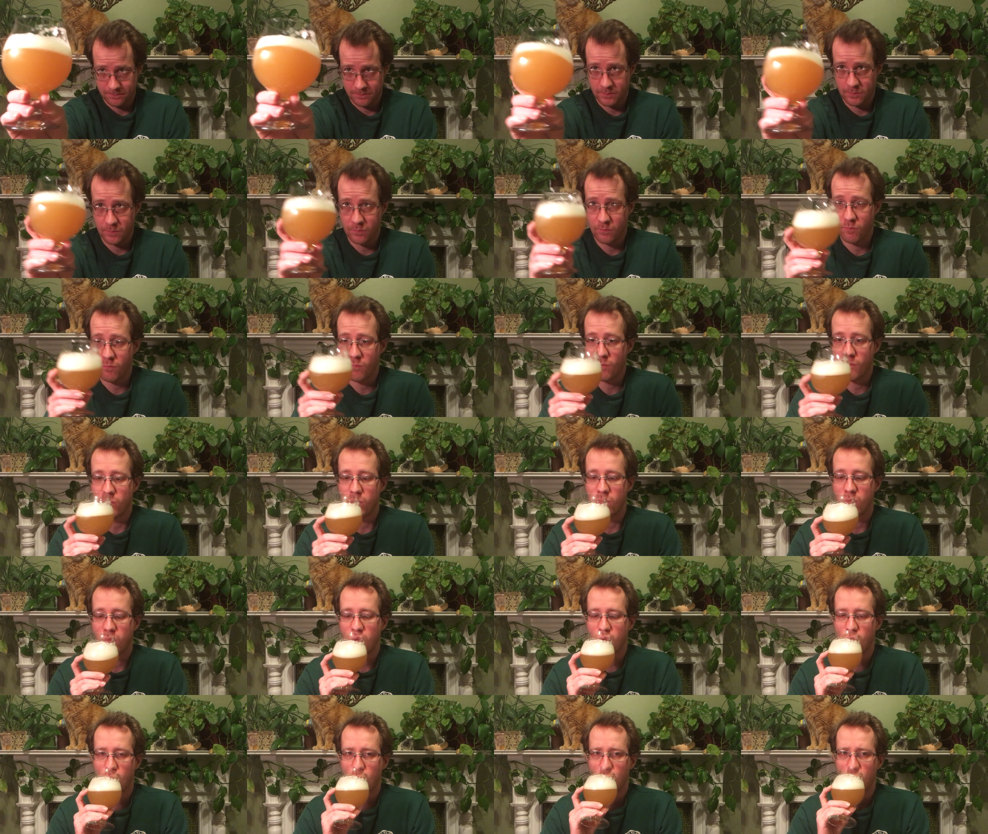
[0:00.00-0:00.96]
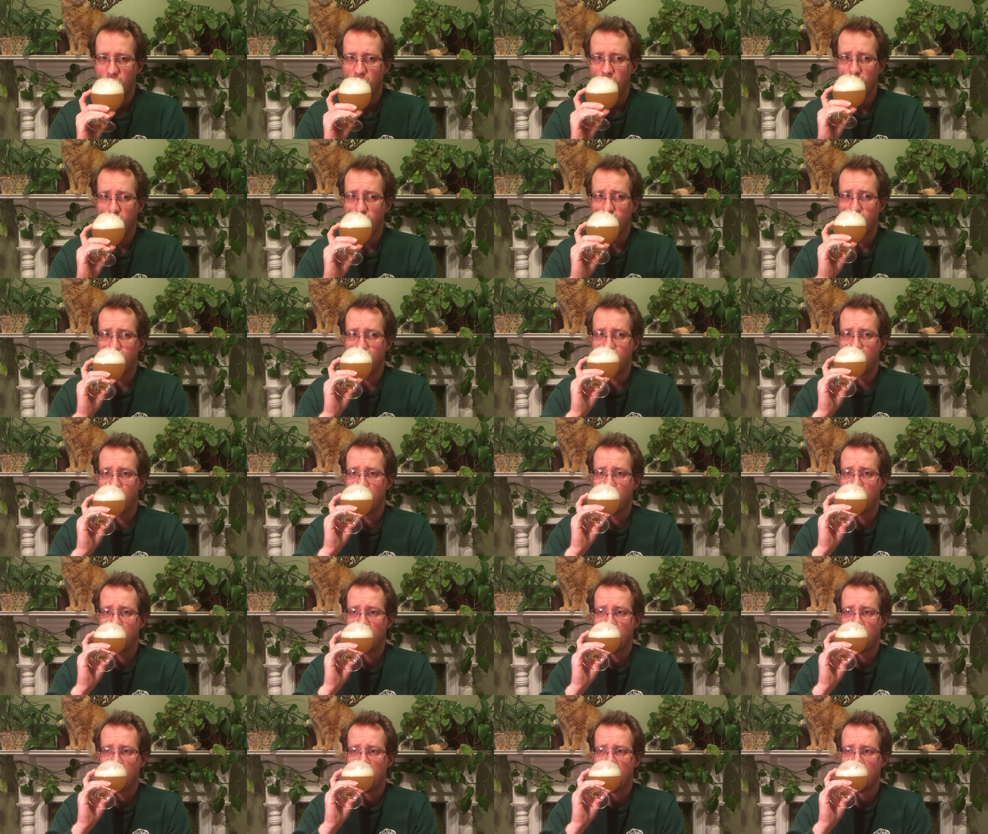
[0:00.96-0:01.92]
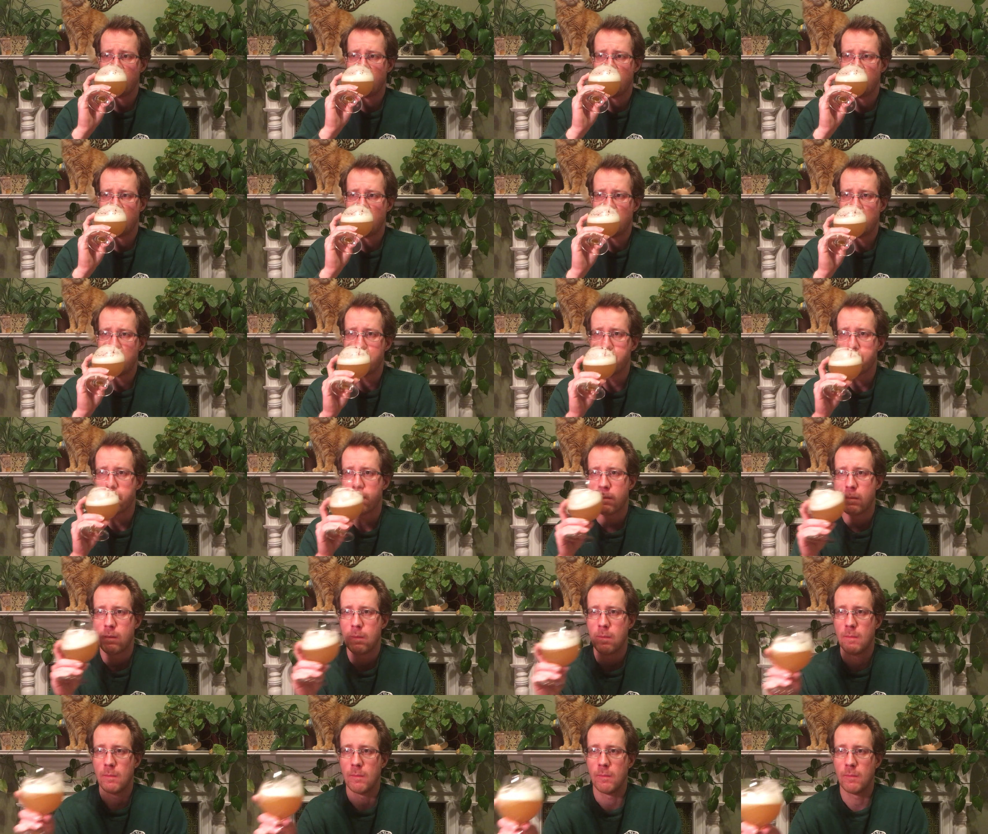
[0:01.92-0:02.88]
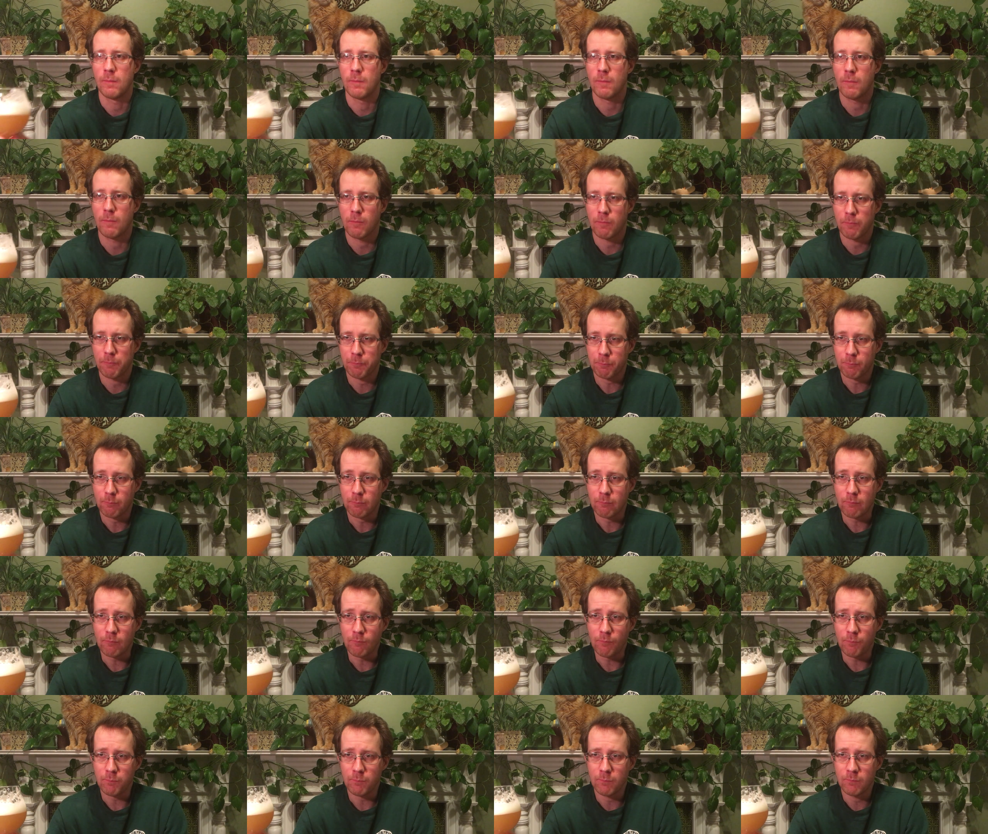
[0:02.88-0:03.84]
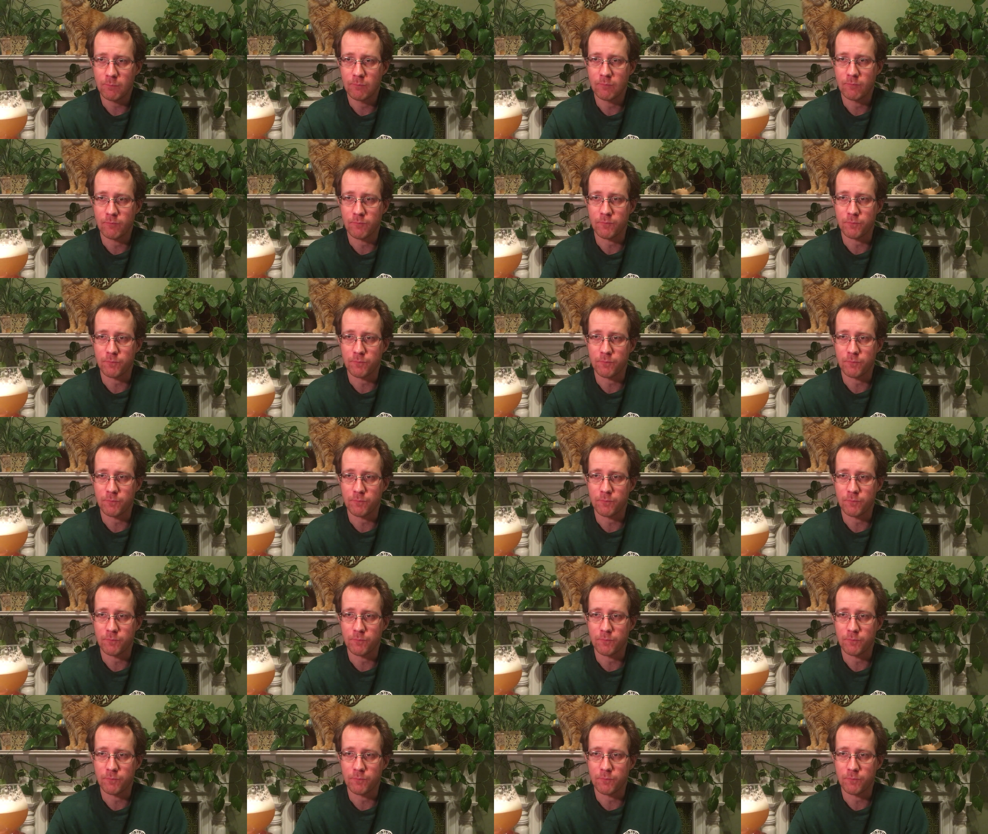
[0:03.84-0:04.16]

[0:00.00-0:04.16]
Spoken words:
Nobody speaks.